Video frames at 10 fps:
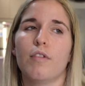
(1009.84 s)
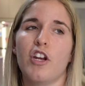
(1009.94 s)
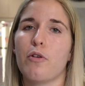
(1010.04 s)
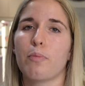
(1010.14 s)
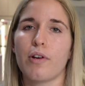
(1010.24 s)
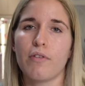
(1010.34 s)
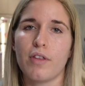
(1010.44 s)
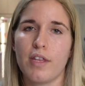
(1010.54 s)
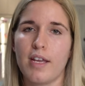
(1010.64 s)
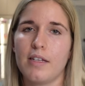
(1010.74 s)
you know, breathe
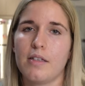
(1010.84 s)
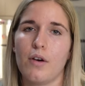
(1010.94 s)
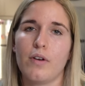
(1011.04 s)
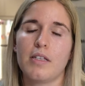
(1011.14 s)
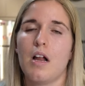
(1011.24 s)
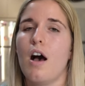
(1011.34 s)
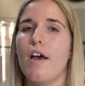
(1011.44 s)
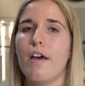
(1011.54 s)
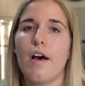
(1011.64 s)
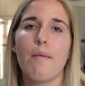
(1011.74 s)
with it. So it's
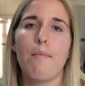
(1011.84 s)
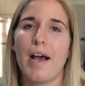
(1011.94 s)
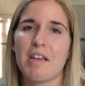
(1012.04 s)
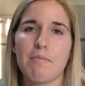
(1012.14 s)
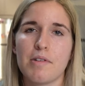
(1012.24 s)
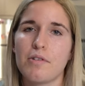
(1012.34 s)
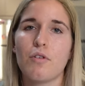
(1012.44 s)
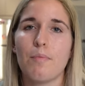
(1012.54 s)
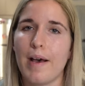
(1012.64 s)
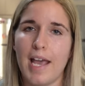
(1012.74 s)
not a bite
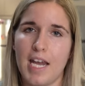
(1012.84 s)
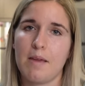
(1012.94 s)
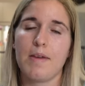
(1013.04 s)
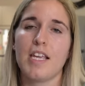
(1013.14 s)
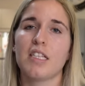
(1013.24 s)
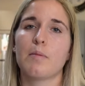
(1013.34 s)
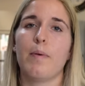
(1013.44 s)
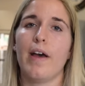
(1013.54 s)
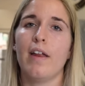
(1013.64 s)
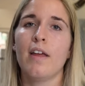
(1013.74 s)
muzzle by any means,
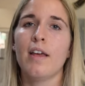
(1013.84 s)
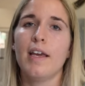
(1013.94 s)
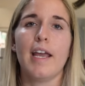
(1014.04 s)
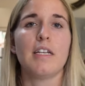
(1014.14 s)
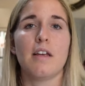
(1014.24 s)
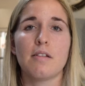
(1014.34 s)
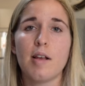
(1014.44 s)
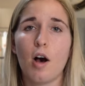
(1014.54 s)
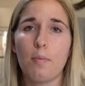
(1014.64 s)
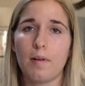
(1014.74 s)
but it does
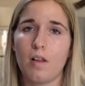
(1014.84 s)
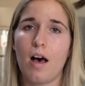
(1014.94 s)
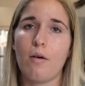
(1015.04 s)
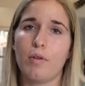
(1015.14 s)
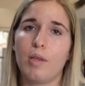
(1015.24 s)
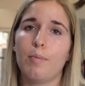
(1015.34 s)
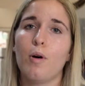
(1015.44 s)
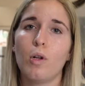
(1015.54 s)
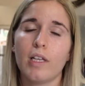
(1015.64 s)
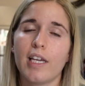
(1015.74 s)
help a lot with the
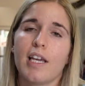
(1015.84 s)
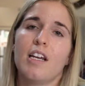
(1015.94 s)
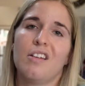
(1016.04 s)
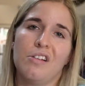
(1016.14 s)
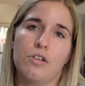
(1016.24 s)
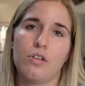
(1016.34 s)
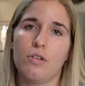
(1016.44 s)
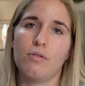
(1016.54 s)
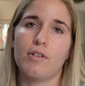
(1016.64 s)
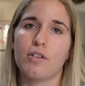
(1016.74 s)
pulling in addition
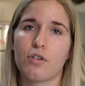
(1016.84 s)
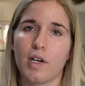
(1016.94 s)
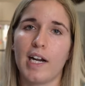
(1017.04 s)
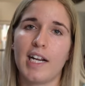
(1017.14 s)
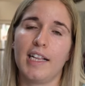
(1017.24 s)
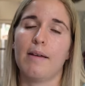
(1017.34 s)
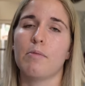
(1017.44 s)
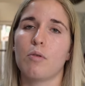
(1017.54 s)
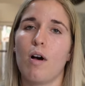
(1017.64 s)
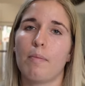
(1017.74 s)
to just training
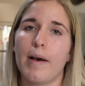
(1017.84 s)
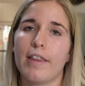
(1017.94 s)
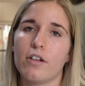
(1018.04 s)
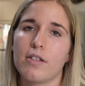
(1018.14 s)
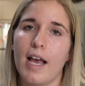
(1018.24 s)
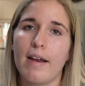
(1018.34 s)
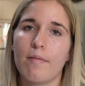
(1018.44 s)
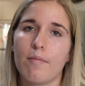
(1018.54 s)
them to walk by their side.